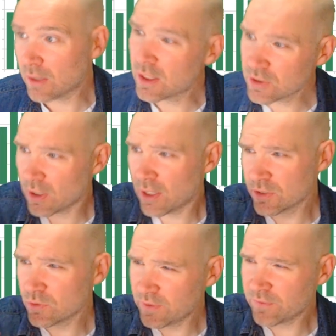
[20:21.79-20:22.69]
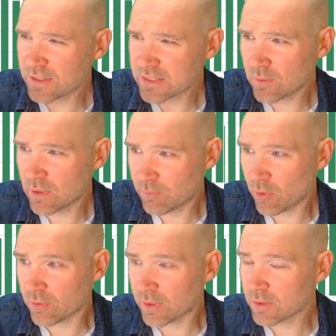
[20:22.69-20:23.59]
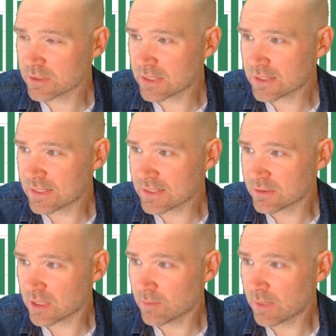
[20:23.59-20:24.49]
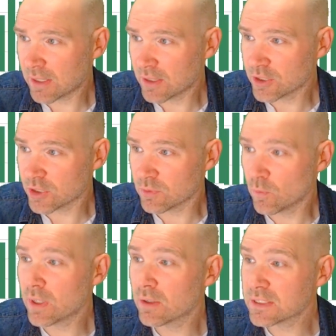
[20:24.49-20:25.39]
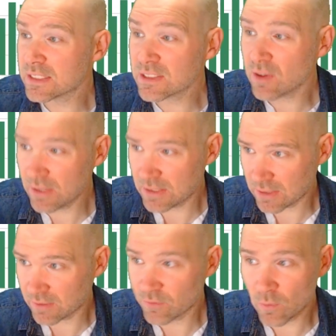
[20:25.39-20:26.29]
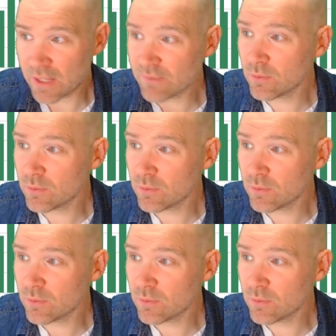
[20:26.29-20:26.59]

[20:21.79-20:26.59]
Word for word: I uh, should, I should rephrase that word bothering because that, that sounds like I'm making a judgment. We are deciding, for whatever